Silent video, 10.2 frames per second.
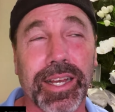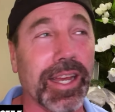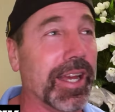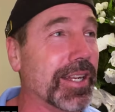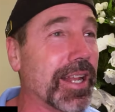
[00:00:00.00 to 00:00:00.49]

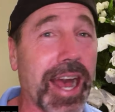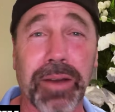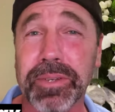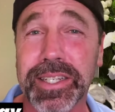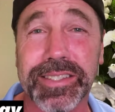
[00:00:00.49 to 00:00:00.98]
and
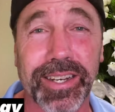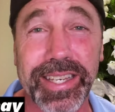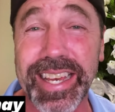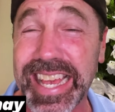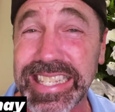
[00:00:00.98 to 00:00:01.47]
I'm going to tell
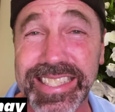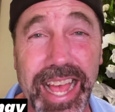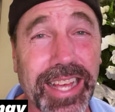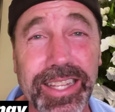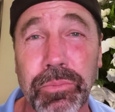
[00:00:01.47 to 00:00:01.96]
you
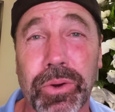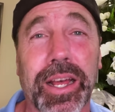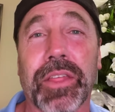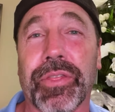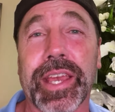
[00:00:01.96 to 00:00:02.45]
exactly what
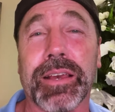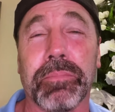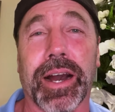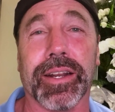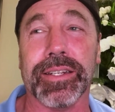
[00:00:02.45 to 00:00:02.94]
I think
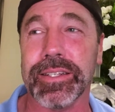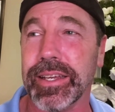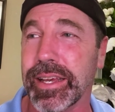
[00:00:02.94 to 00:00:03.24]
about it.